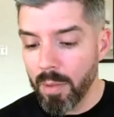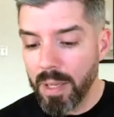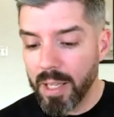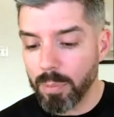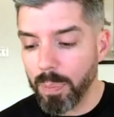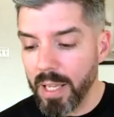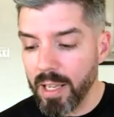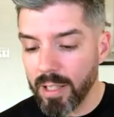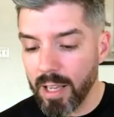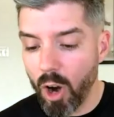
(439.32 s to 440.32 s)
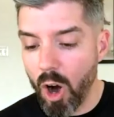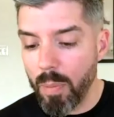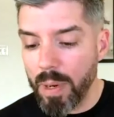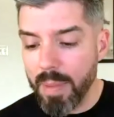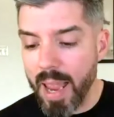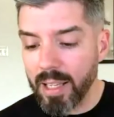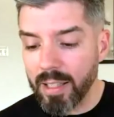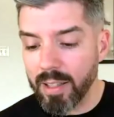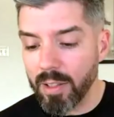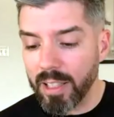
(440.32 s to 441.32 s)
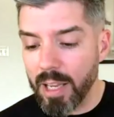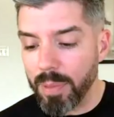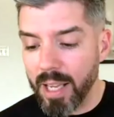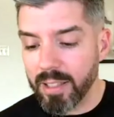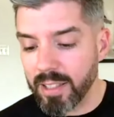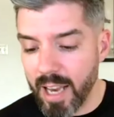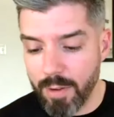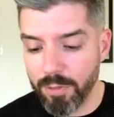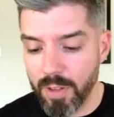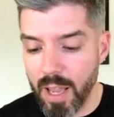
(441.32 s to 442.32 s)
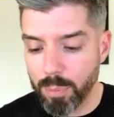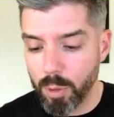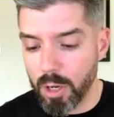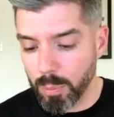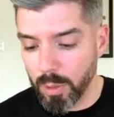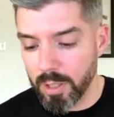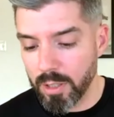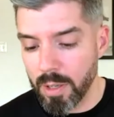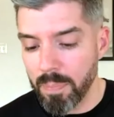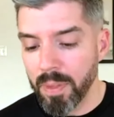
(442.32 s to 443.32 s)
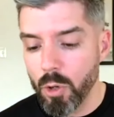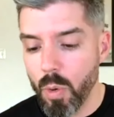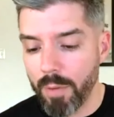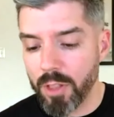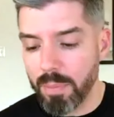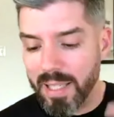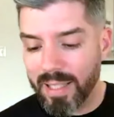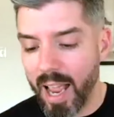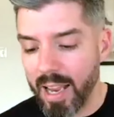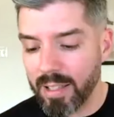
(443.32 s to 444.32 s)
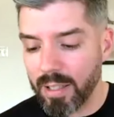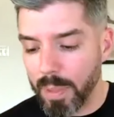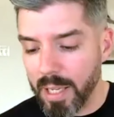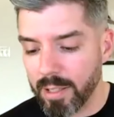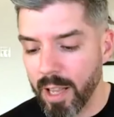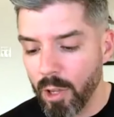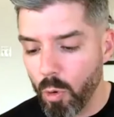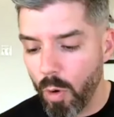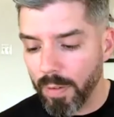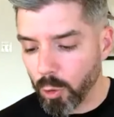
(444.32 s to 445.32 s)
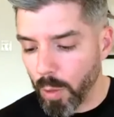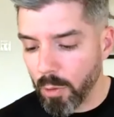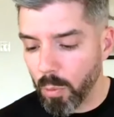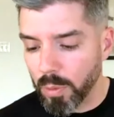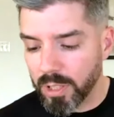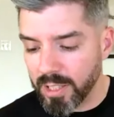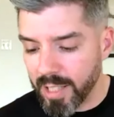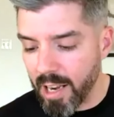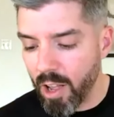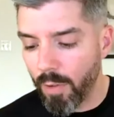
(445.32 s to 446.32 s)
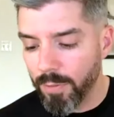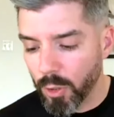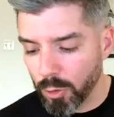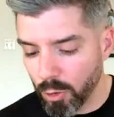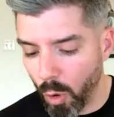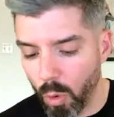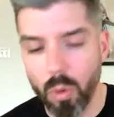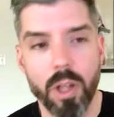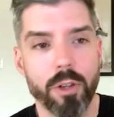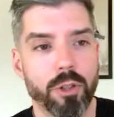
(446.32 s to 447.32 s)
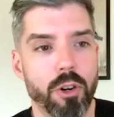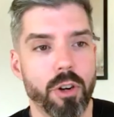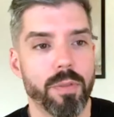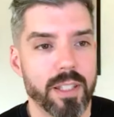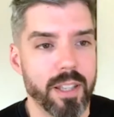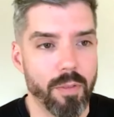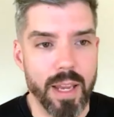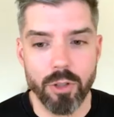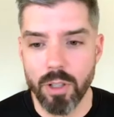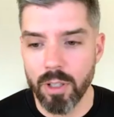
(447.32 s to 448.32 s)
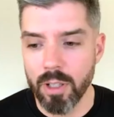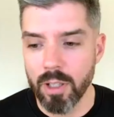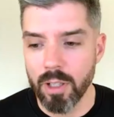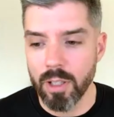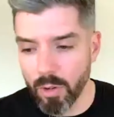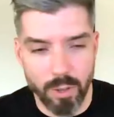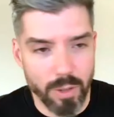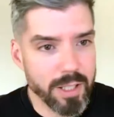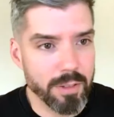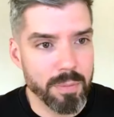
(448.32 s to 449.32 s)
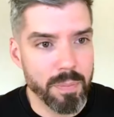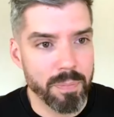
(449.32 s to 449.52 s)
because peace and harmony make and keep things safe and prosperous. You have the Messiah's peace. You have a tranquil state of your soul assured of its salvation. Okay, so listen.